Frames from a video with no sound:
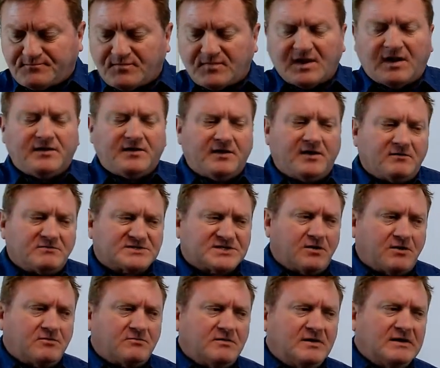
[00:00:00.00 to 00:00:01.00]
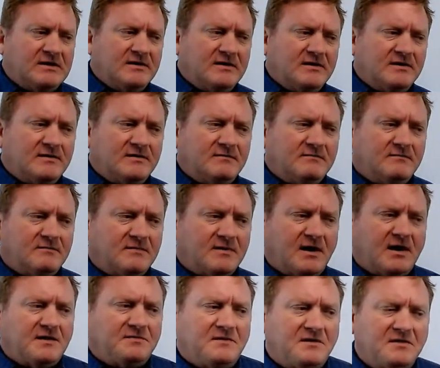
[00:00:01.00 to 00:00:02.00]
You know, so
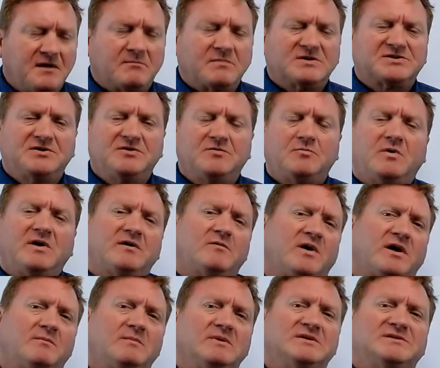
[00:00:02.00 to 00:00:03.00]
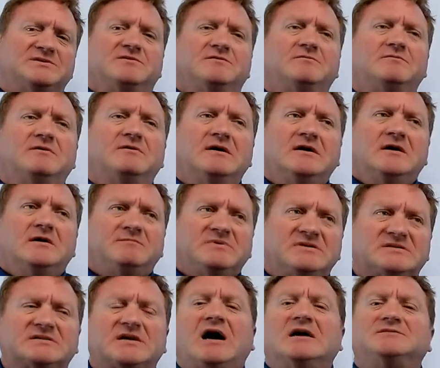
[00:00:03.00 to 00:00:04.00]
the number two, what can we do
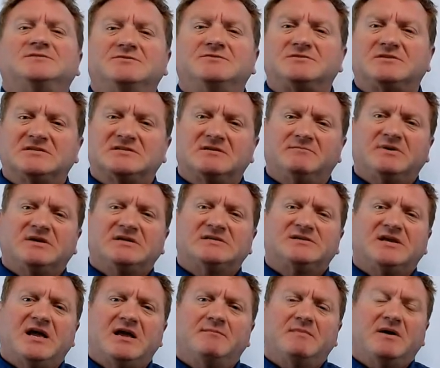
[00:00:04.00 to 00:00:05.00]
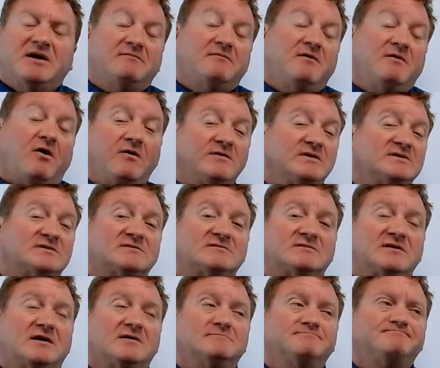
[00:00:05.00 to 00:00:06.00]
besides using somebody's name? And all these
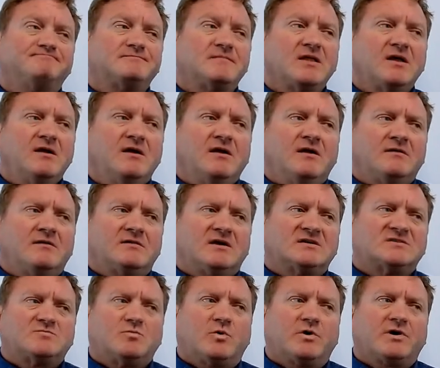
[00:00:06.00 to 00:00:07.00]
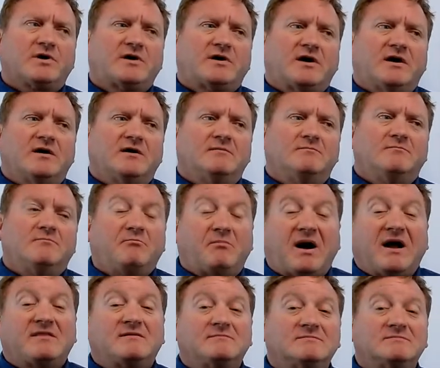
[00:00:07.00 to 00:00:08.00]
things work
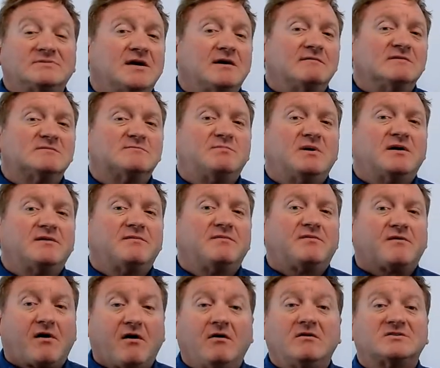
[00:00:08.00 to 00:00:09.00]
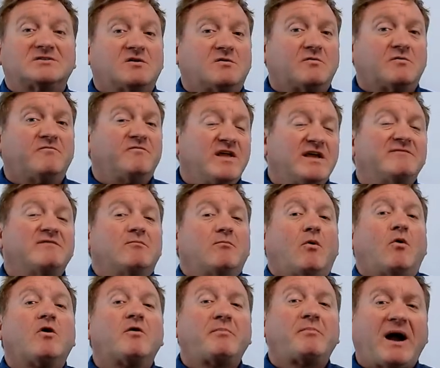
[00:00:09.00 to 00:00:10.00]
by themselves, but they're also even
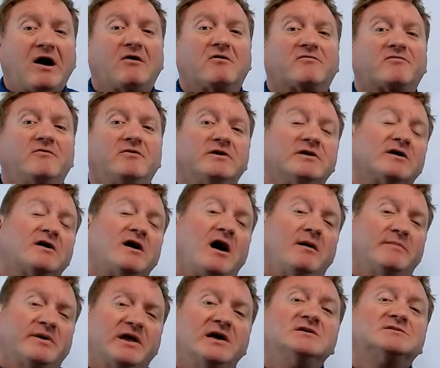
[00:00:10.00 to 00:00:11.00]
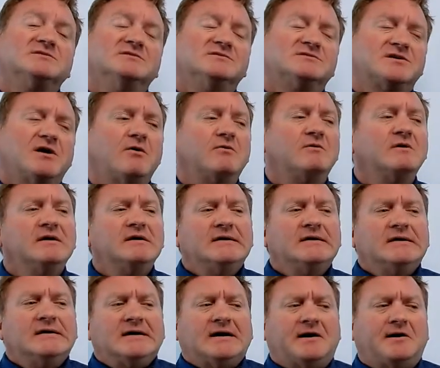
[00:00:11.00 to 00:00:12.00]
more powerful in combination. So,
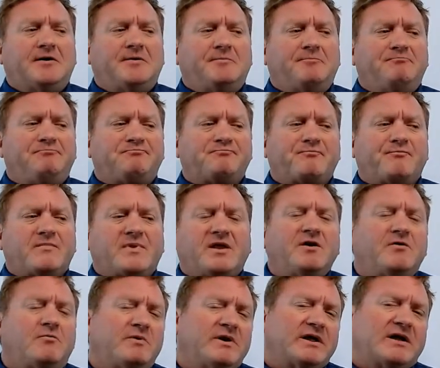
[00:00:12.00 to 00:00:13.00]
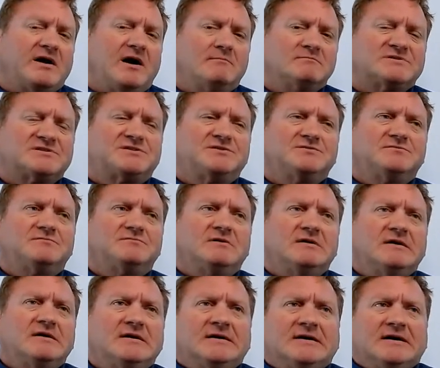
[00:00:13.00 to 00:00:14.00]
you know, when it comes to
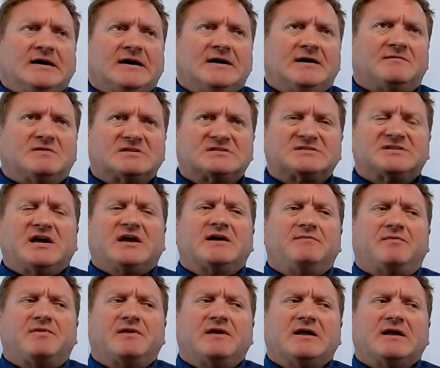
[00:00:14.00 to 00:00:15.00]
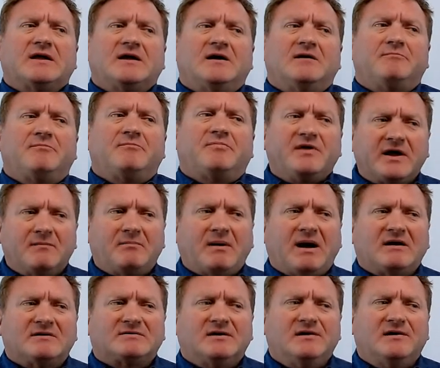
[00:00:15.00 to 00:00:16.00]
the second thing, think
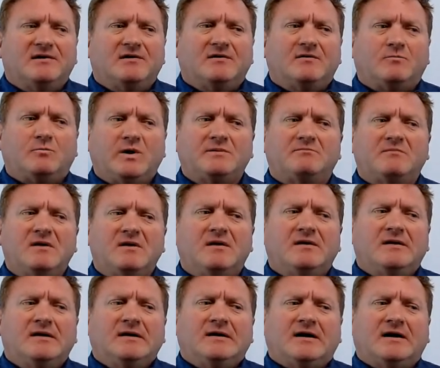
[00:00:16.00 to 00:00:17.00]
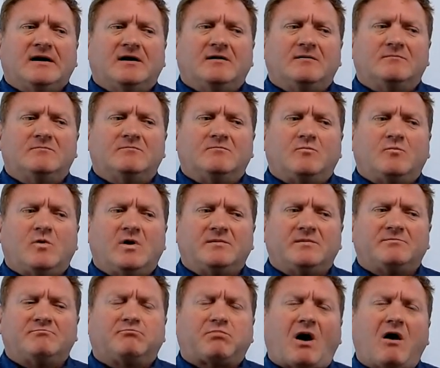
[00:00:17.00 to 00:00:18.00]
about what
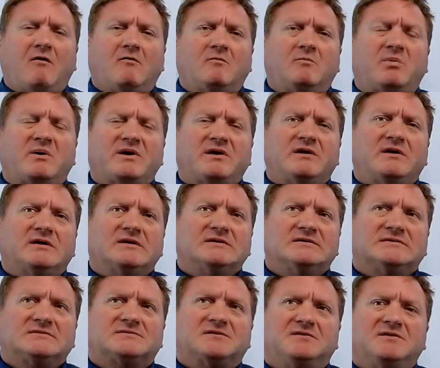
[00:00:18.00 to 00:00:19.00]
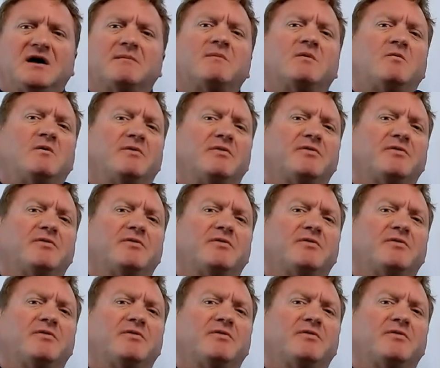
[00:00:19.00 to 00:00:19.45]
probably is the number one